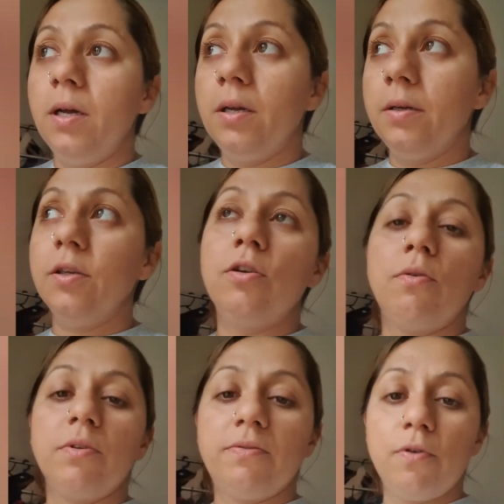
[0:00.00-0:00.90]
you know,
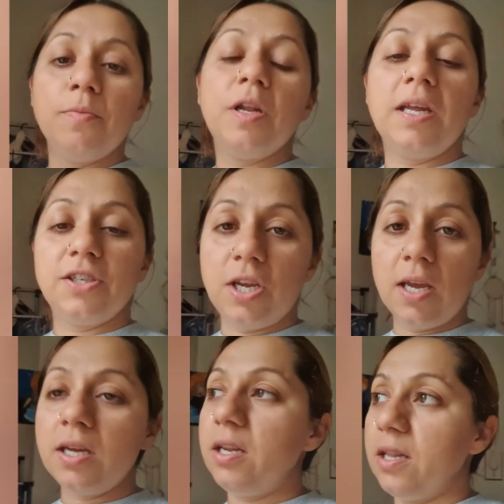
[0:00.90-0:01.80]
with the formula, I shake
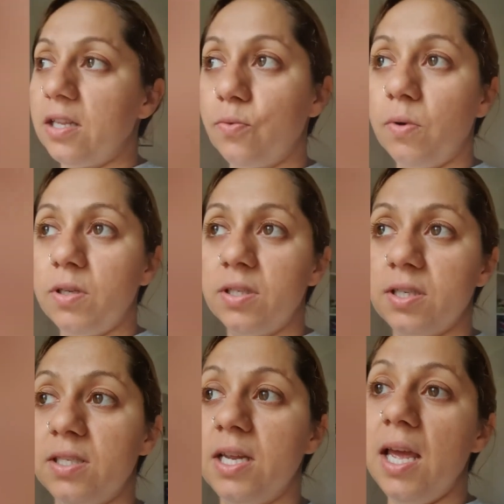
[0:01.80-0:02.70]
it, and that's once a
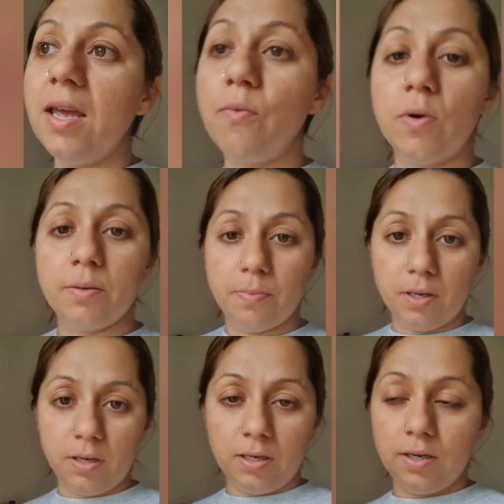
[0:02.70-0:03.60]
day, one
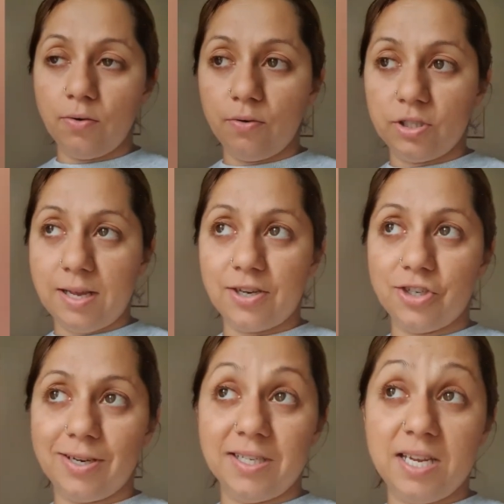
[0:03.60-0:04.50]
little
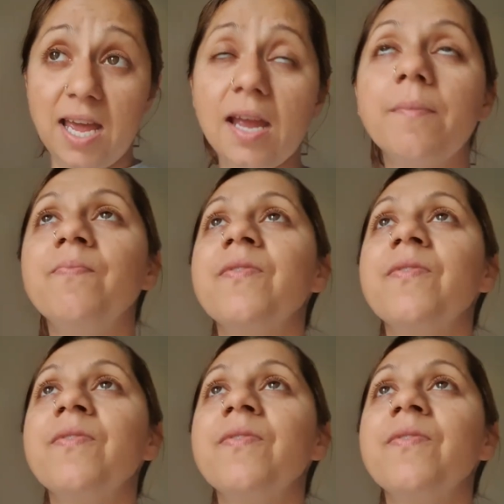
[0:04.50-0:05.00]
sachet a day.